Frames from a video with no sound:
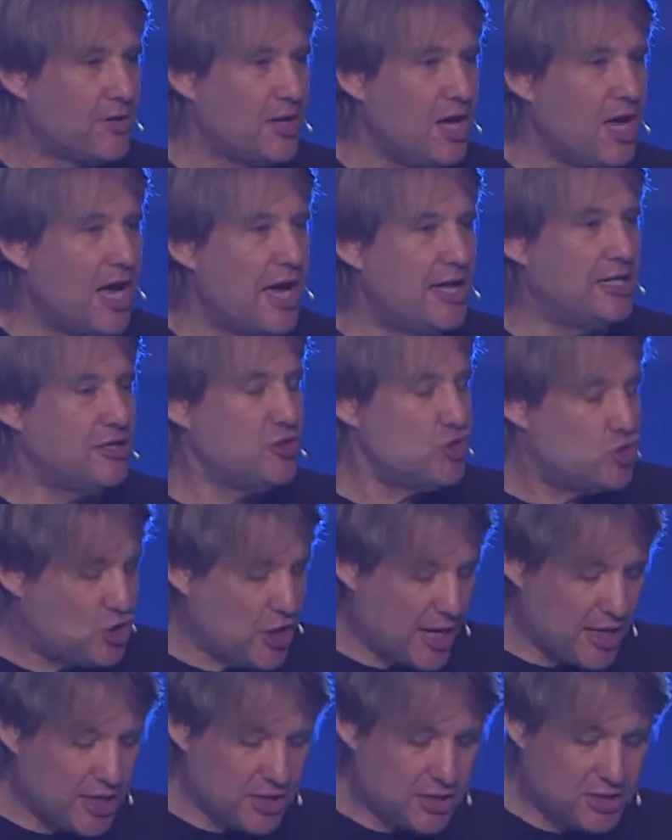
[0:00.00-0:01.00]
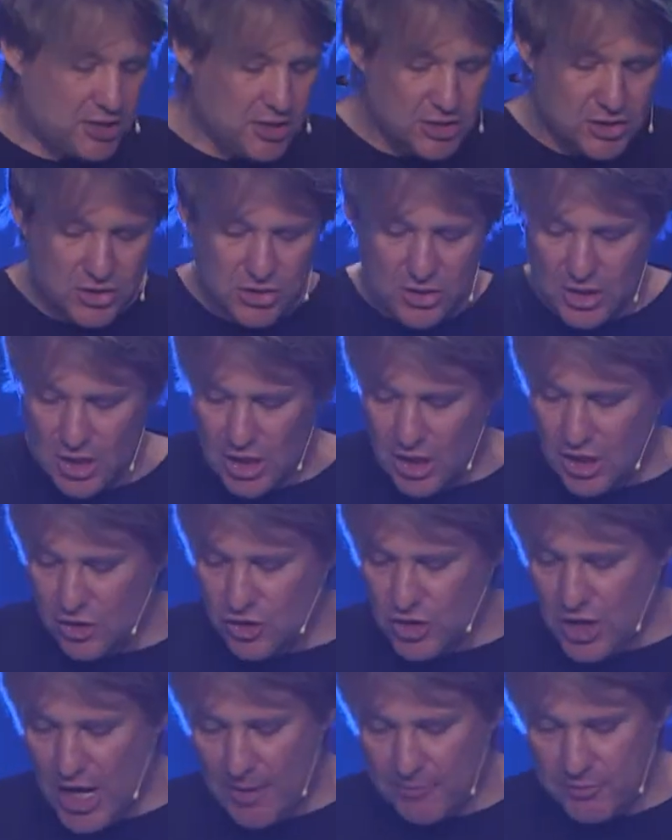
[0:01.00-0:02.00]
And in Genesis
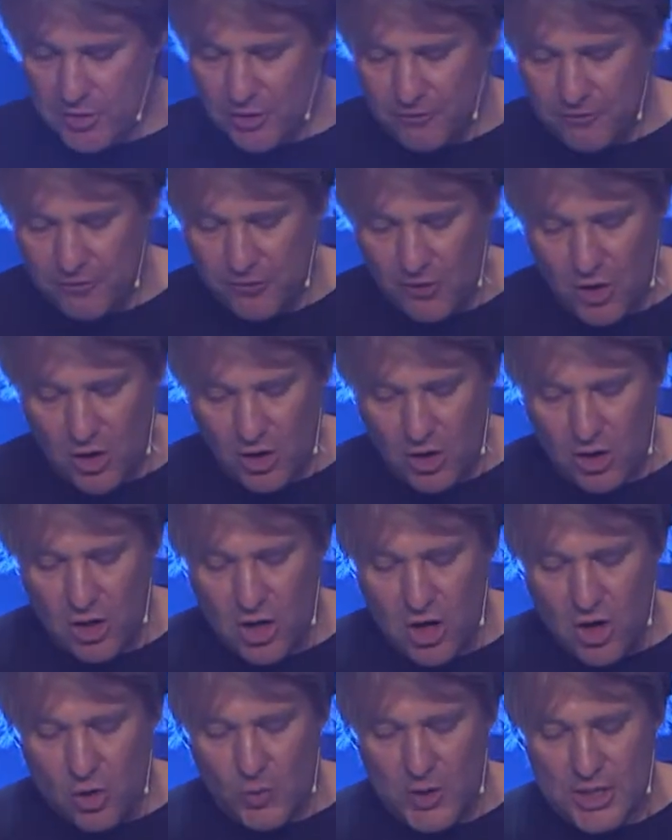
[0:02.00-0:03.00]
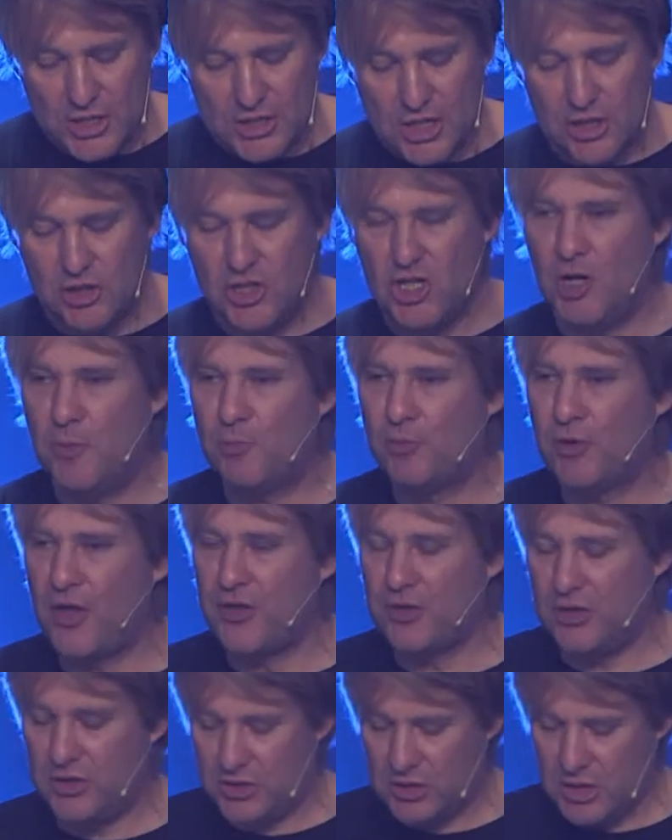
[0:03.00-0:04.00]
chapter 4, we see two
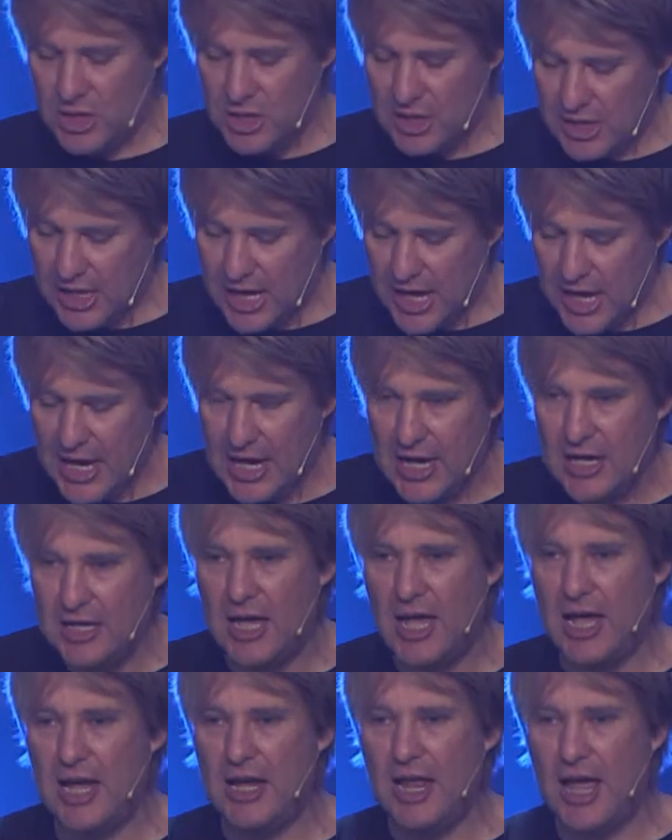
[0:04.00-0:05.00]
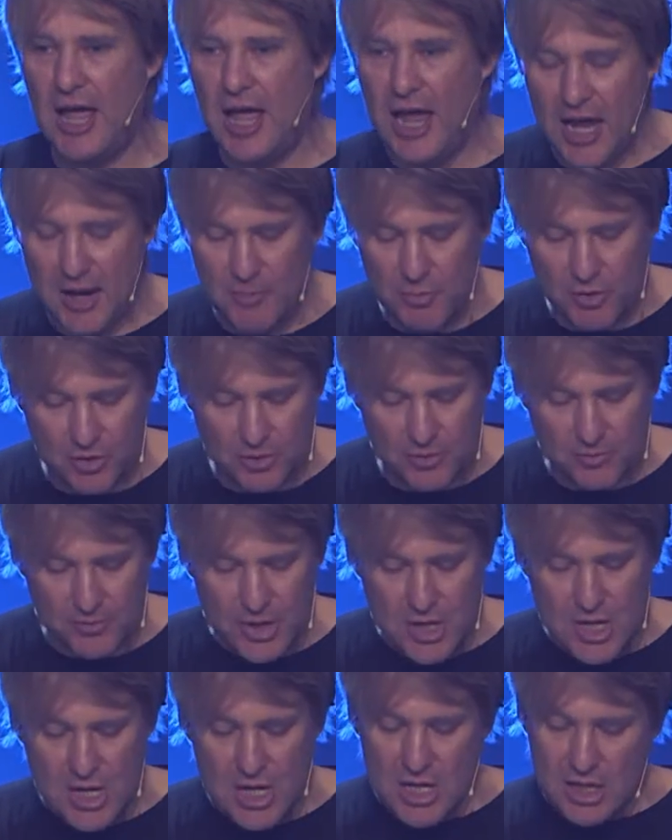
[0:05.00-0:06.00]
brothers, Cain and Abel.
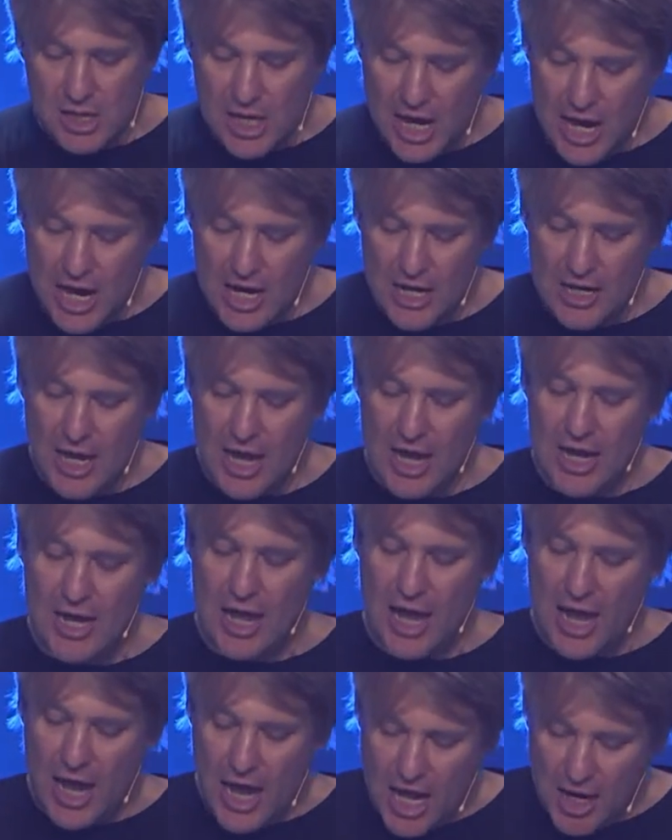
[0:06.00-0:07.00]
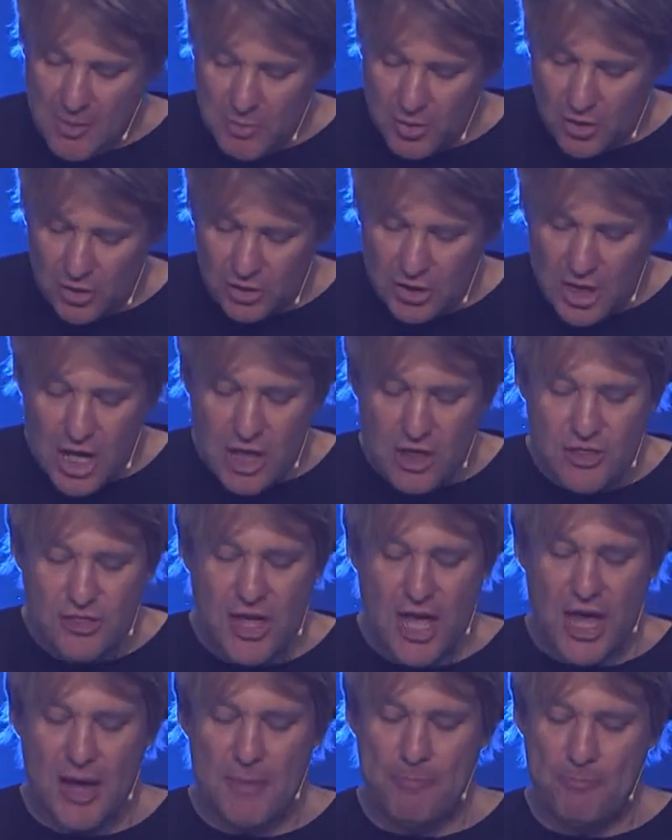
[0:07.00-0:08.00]
Cain and Abel,
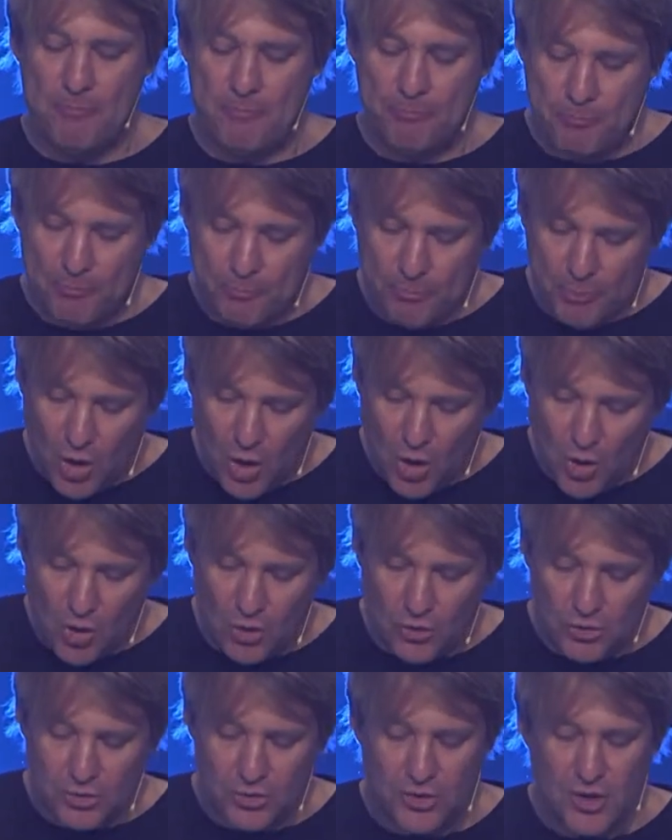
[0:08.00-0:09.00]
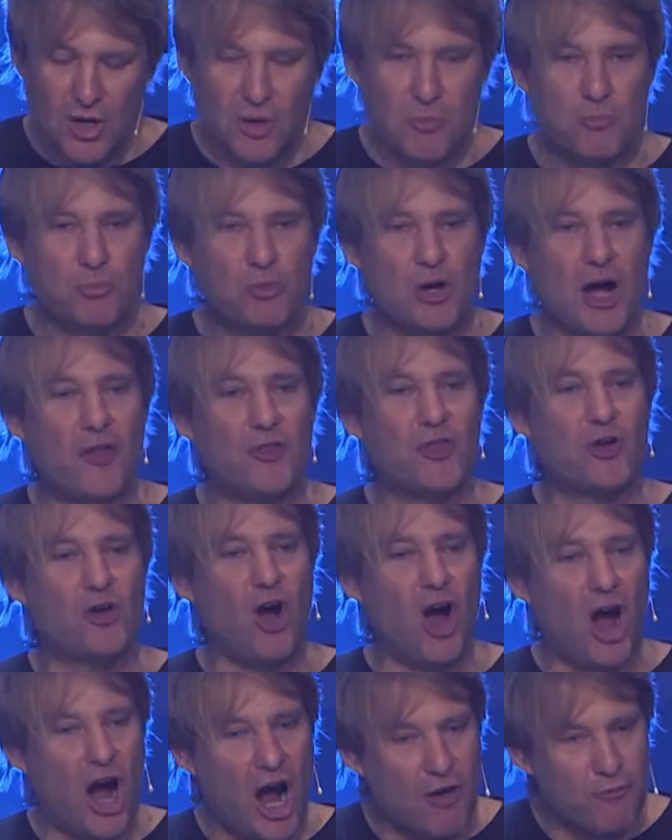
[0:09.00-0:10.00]
they both brought their
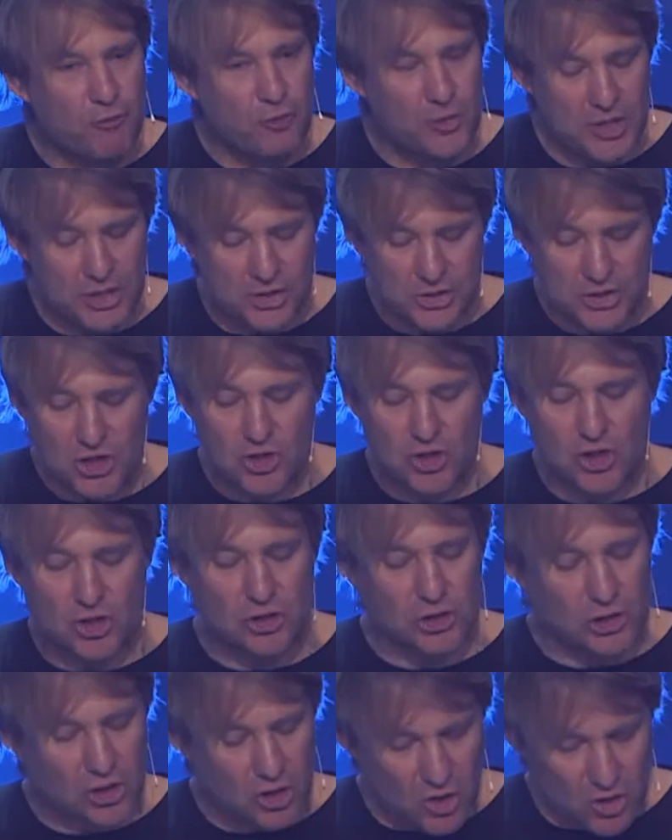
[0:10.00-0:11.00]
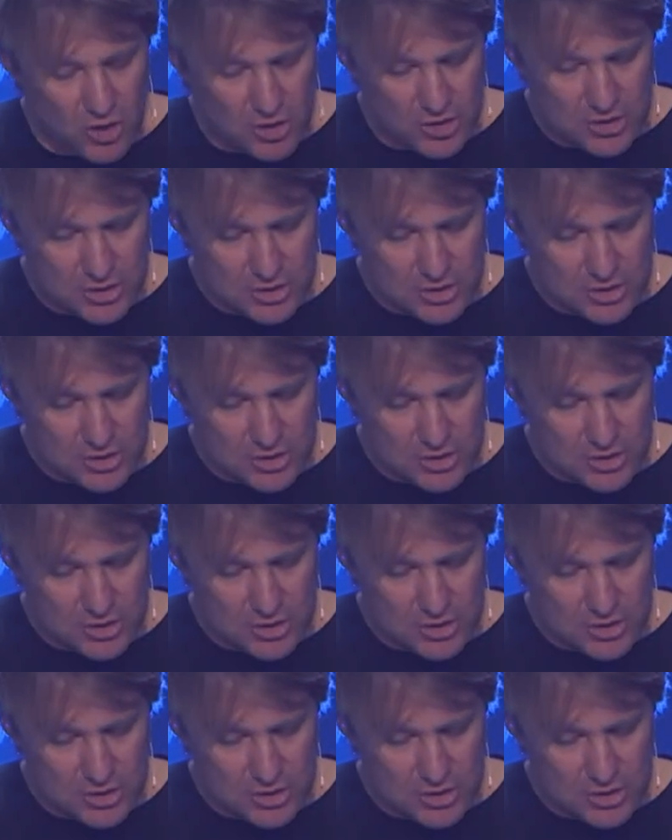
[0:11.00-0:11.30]
offerings to the Lord.